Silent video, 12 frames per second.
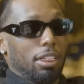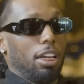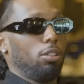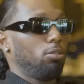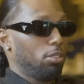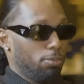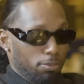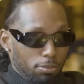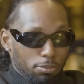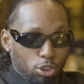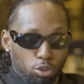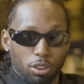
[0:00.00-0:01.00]
tattoos,
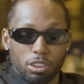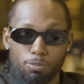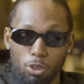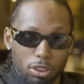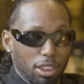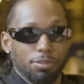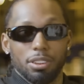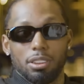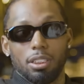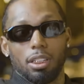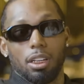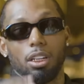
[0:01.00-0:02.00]
stretch marks,
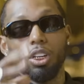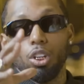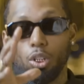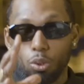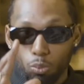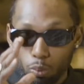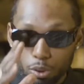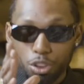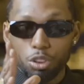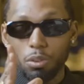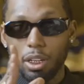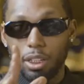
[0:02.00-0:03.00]
everything, yeah? Would
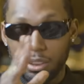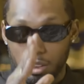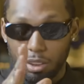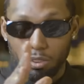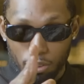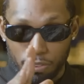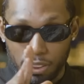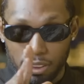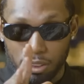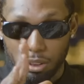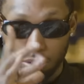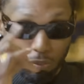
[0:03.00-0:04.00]
you let her sit on your
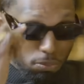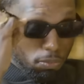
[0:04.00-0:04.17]
face?